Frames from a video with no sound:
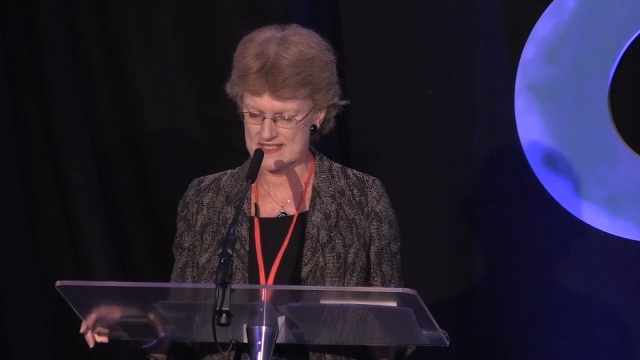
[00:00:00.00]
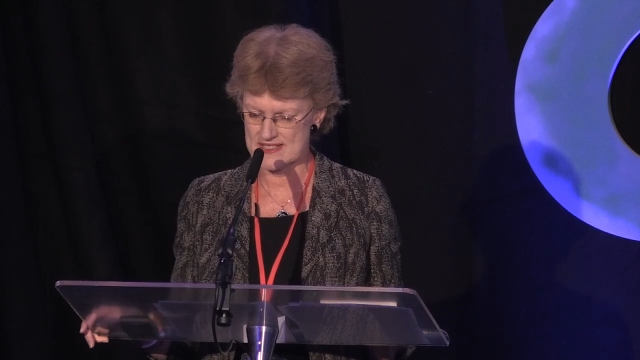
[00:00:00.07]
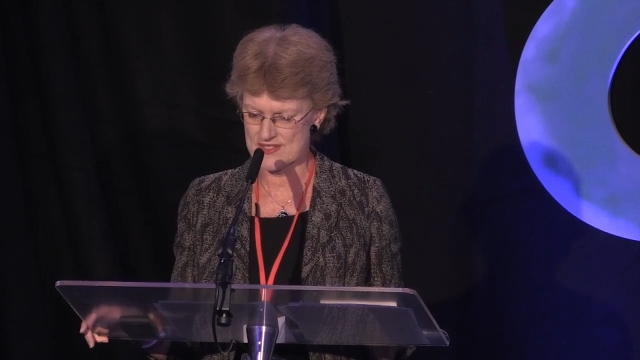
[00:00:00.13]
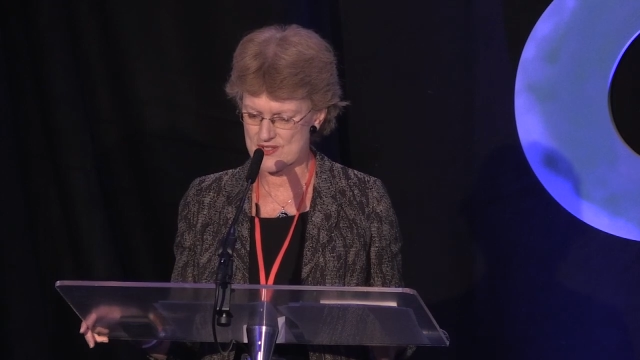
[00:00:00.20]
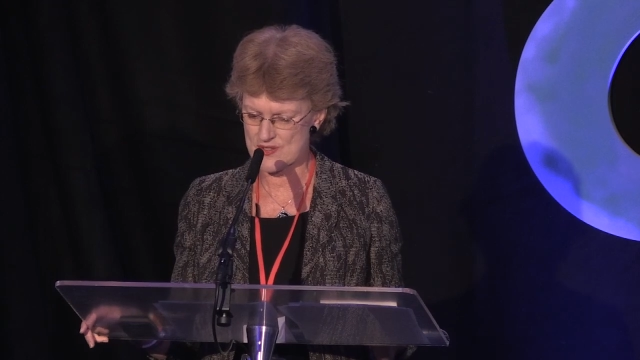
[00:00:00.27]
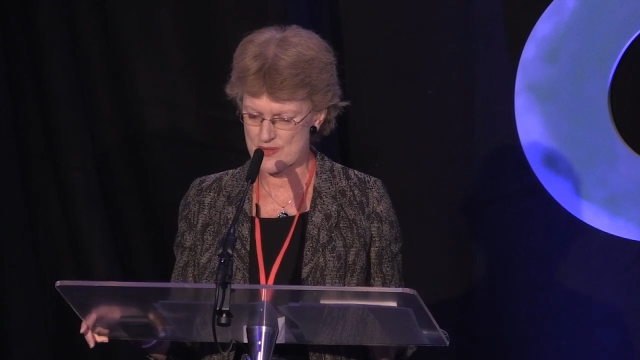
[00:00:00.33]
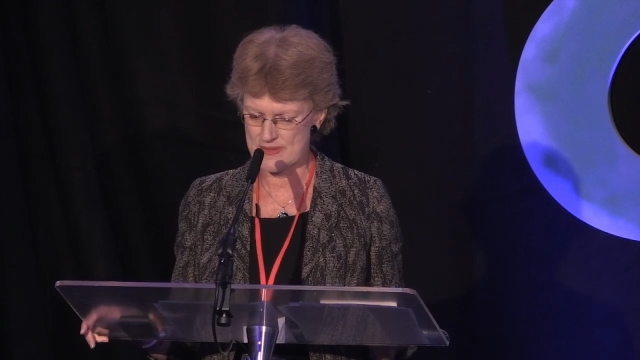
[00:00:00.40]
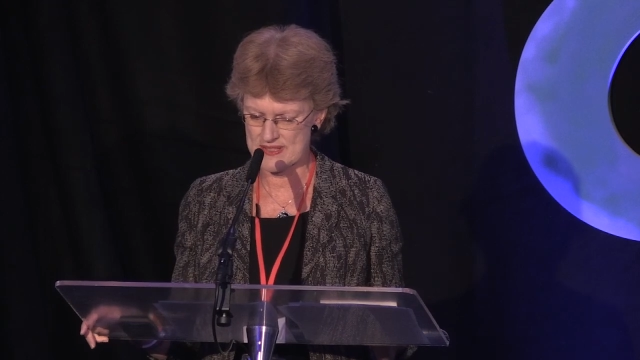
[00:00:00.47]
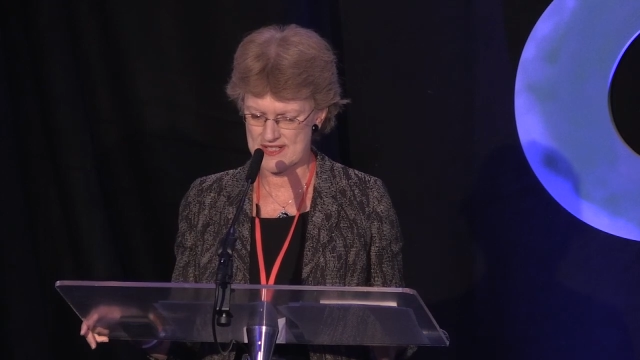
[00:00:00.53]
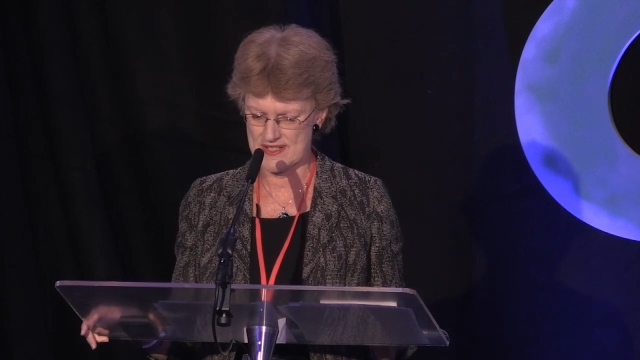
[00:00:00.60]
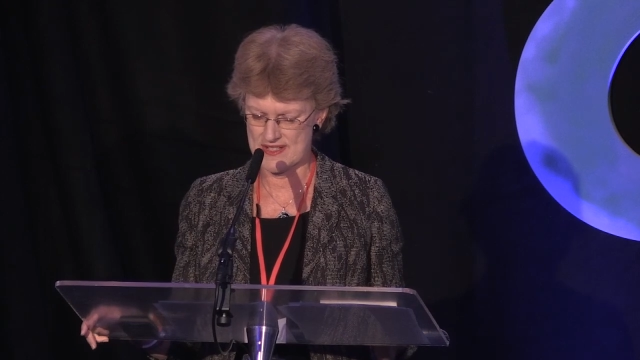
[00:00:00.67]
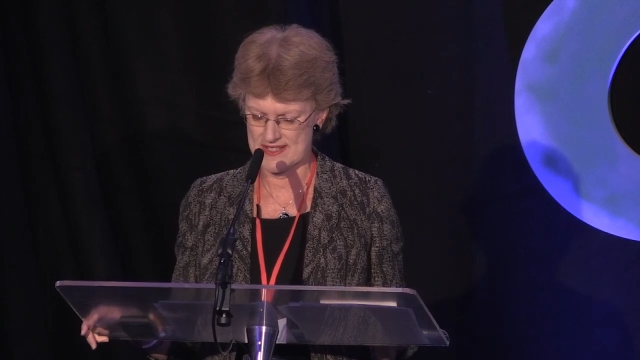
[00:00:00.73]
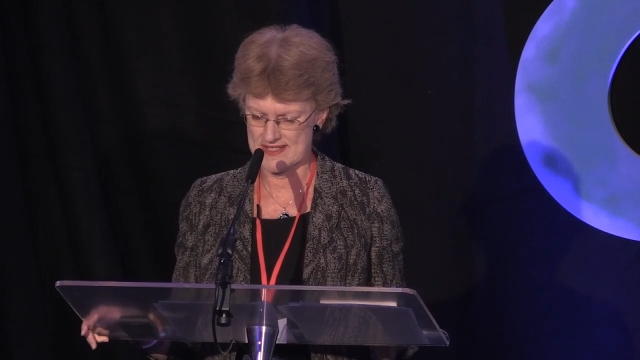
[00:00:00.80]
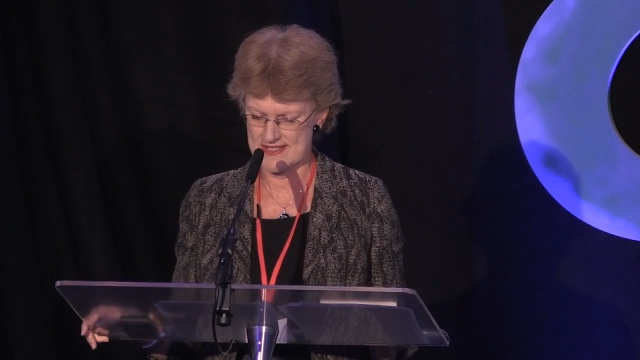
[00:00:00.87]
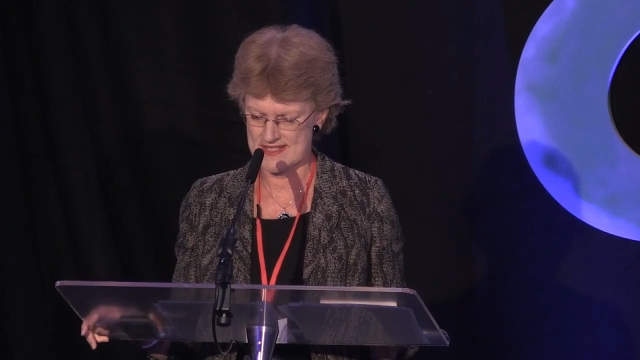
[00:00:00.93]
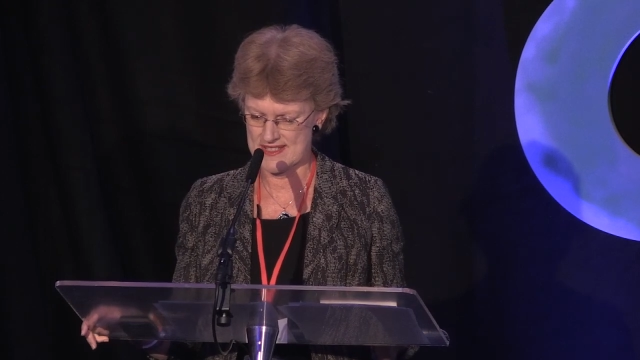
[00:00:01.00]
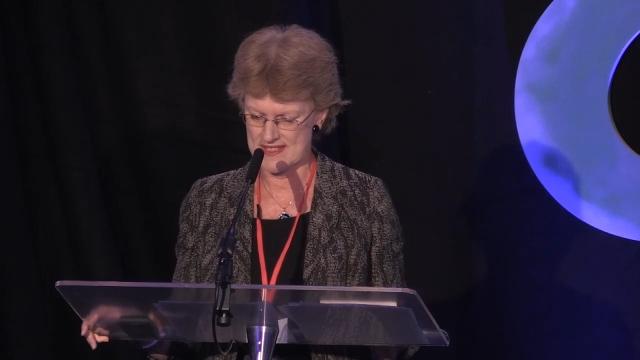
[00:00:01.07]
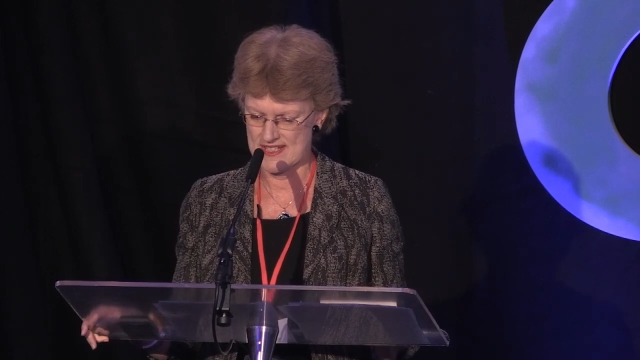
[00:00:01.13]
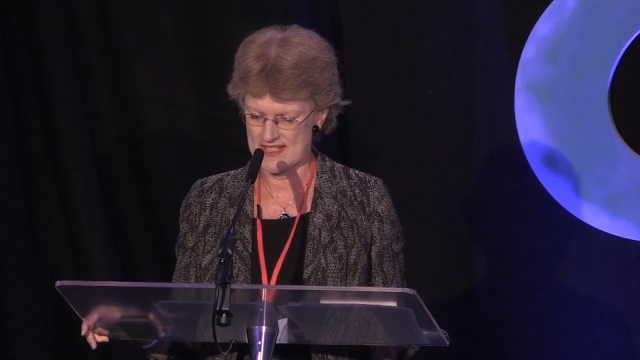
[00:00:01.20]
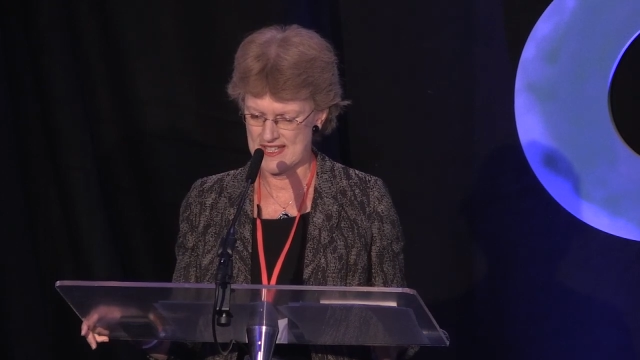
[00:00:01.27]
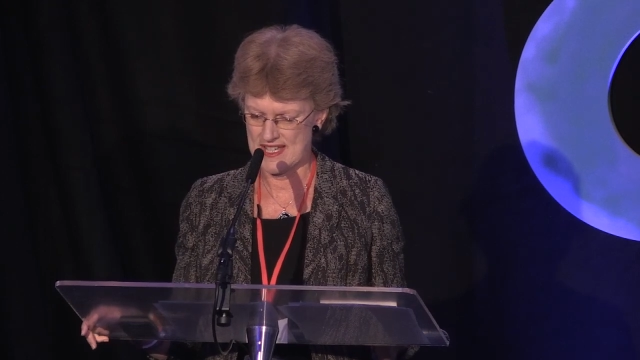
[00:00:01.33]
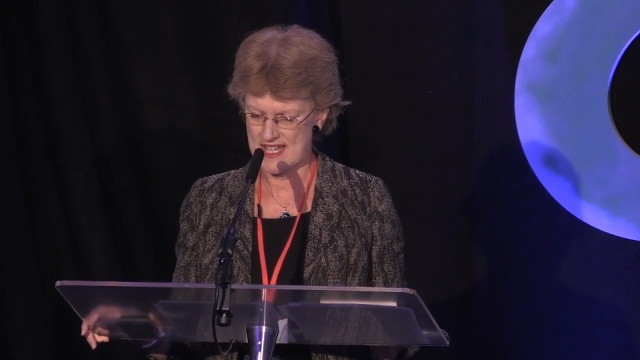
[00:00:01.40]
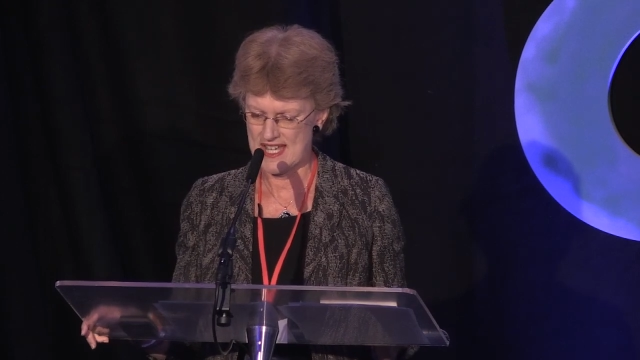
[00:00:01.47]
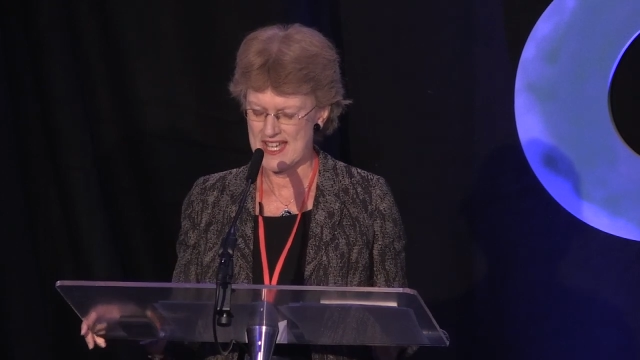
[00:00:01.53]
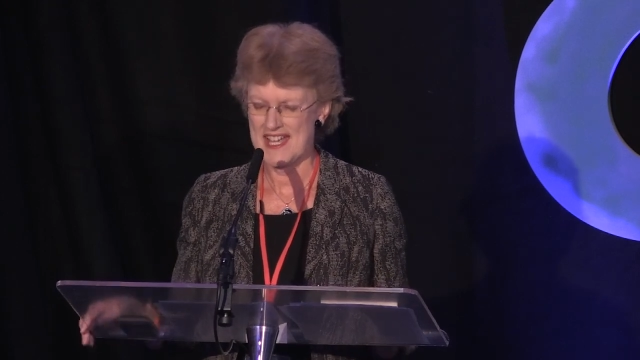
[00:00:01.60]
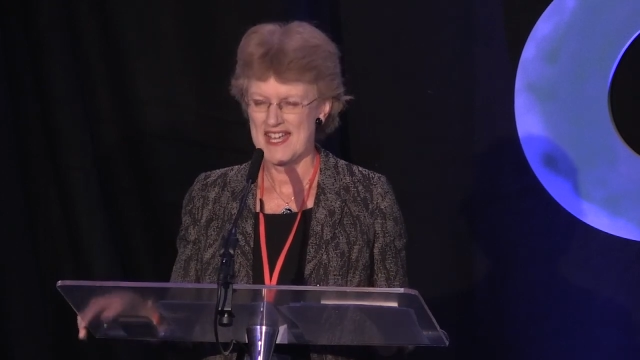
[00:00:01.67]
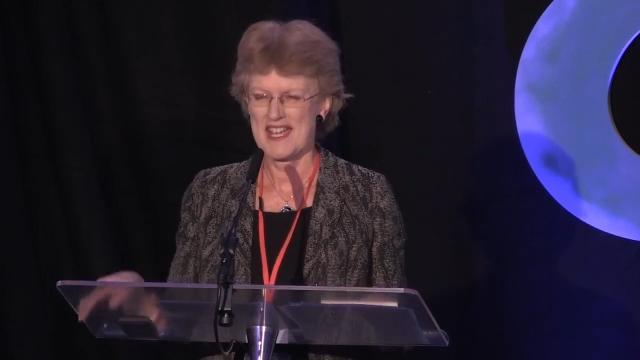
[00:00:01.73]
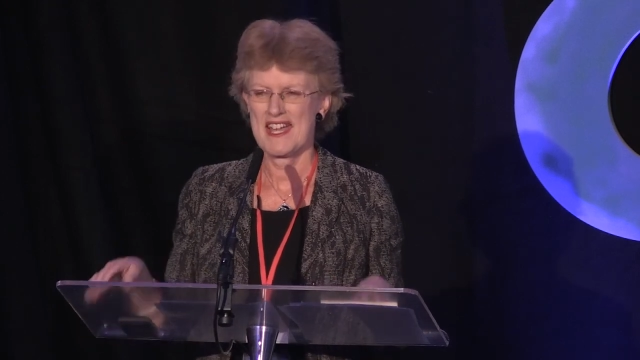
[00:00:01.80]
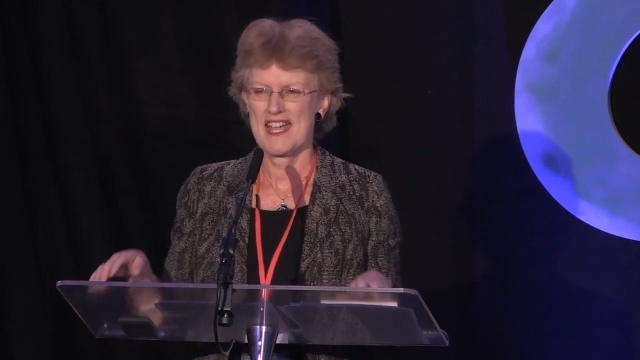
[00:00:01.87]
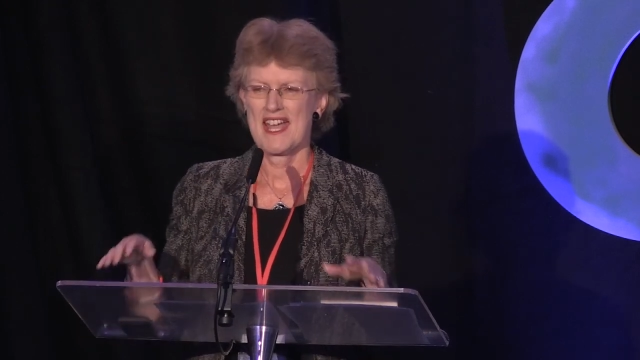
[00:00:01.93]
the traumatized,
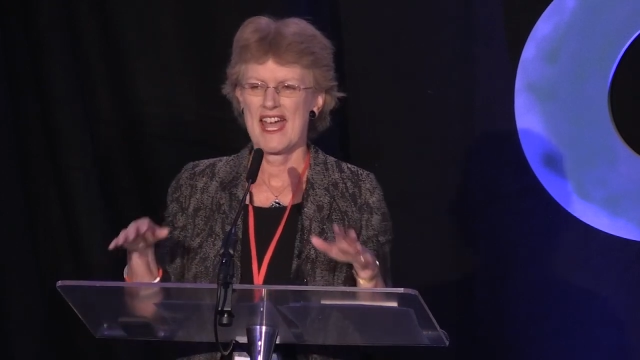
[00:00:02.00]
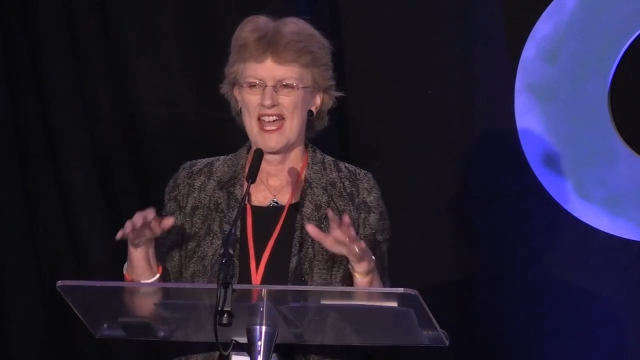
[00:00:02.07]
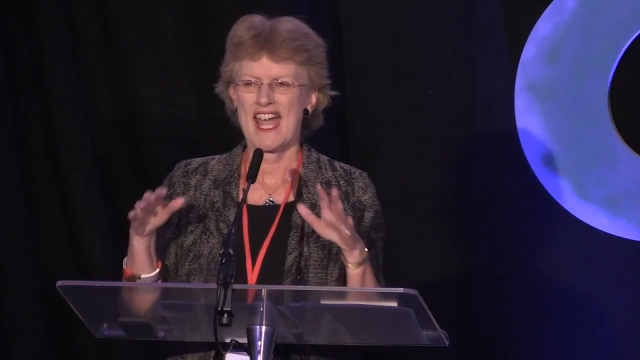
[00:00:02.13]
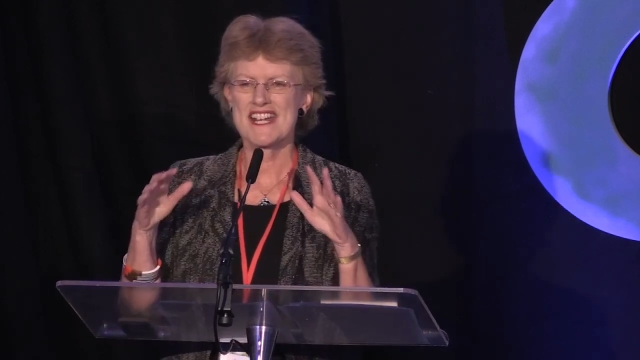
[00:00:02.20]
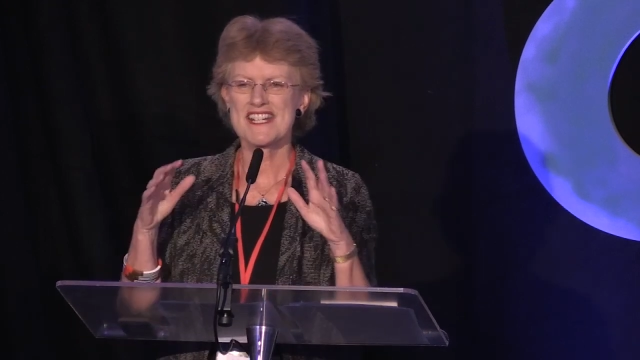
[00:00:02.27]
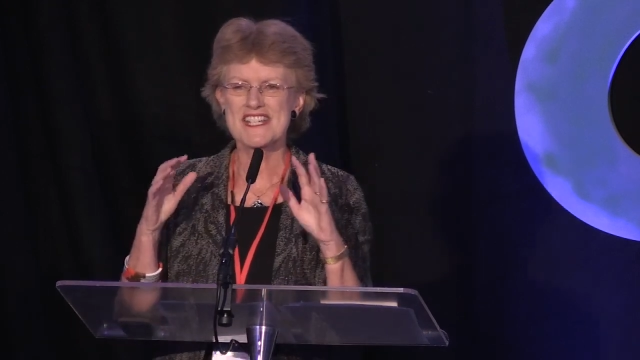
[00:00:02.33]
and